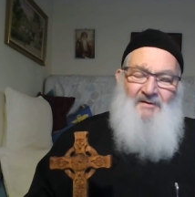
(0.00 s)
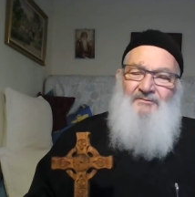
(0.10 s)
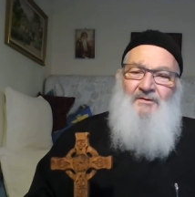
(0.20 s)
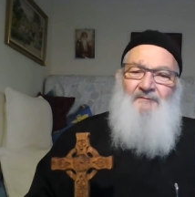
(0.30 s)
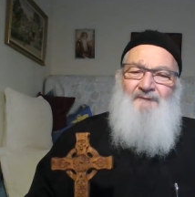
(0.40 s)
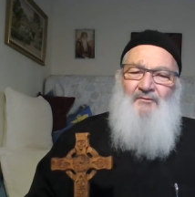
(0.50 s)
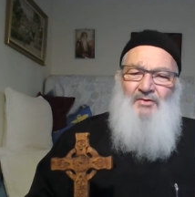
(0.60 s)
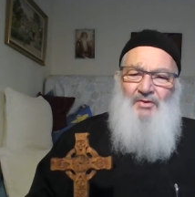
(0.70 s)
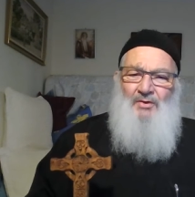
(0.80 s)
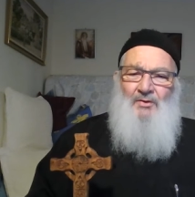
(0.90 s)
but for
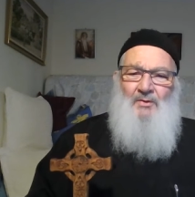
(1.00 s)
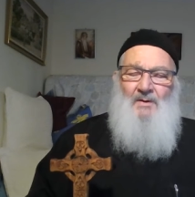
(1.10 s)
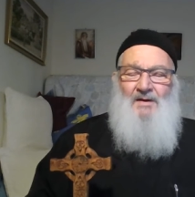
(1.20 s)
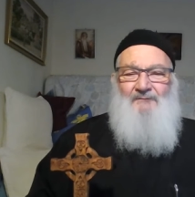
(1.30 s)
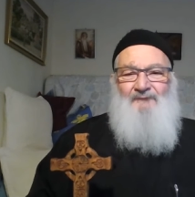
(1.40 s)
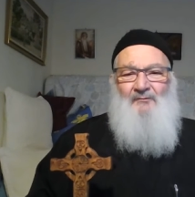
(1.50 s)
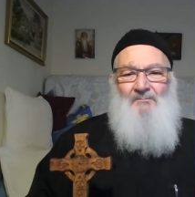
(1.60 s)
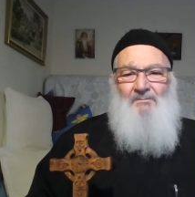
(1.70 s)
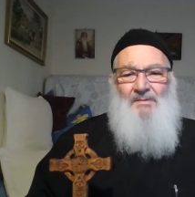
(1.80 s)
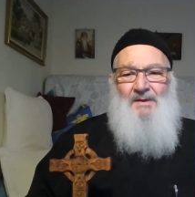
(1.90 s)
you and for
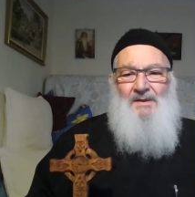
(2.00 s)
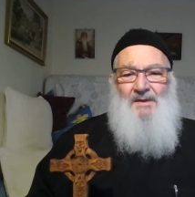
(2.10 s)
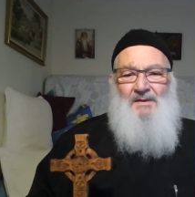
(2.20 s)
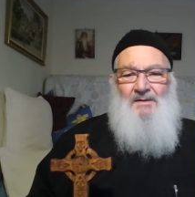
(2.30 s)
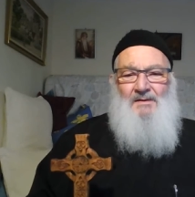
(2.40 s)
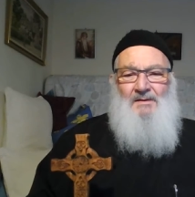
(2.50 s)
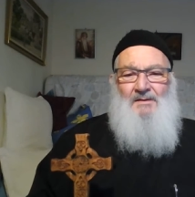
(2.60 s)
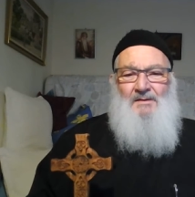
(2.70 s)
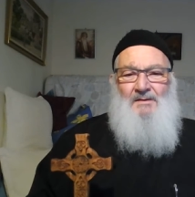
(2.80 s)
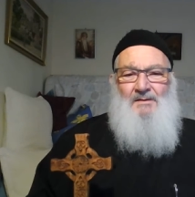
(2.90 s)
me
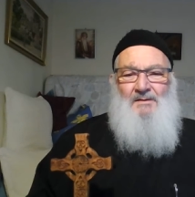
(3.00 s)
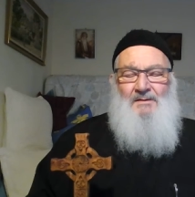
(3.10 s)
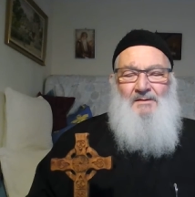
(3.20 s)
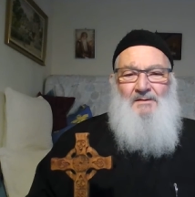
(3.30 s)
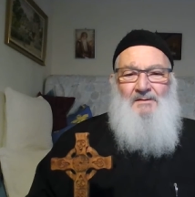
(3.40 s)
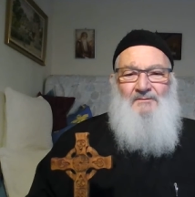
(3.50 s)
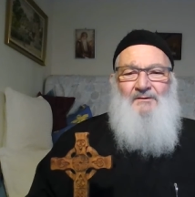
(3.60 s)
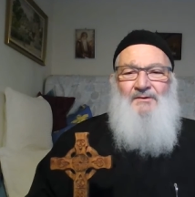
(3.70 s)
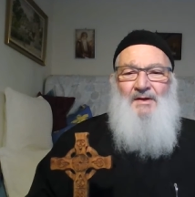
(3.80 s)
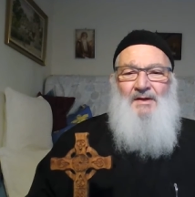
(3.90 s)

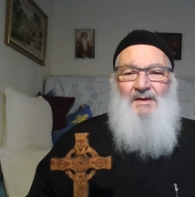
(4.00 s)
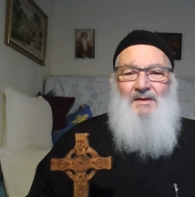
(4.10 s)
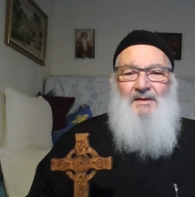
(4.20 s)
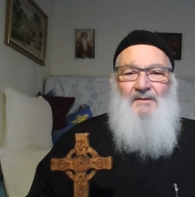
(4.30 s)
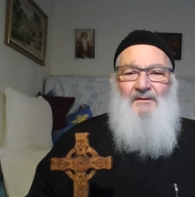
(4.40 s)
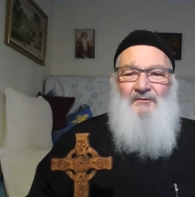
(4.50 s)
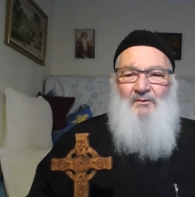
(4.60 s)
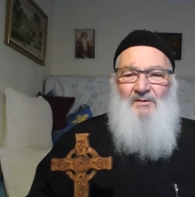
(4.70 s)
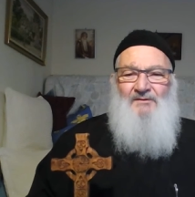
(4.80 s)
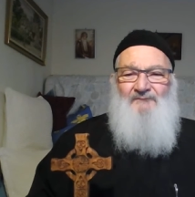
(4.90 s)
today in the
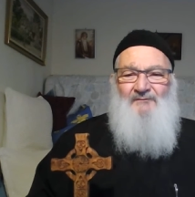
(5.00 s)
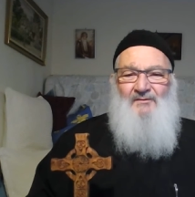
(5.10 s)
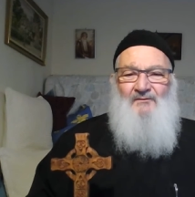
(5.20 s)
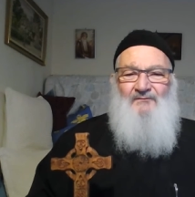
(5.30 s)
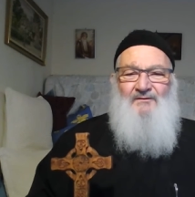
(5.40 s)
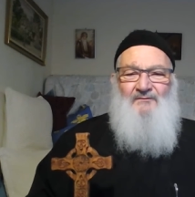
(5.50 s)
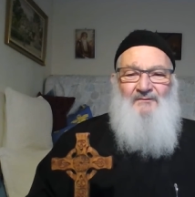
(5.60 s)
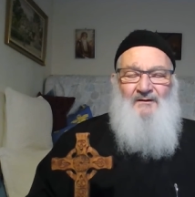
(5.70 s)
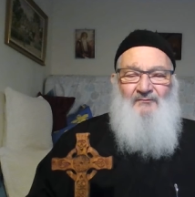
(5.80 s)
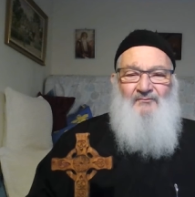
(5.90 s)
21st
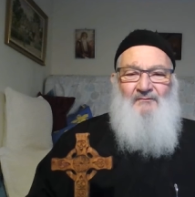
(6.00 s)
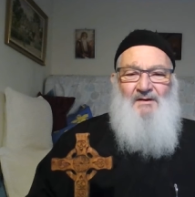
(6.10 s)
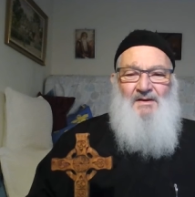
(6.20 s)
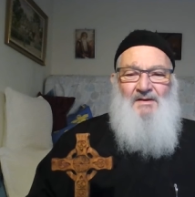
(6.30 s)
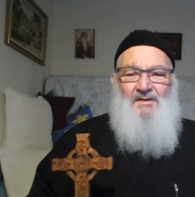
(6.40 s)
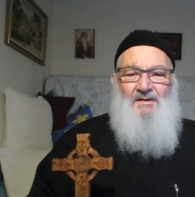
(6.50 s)
century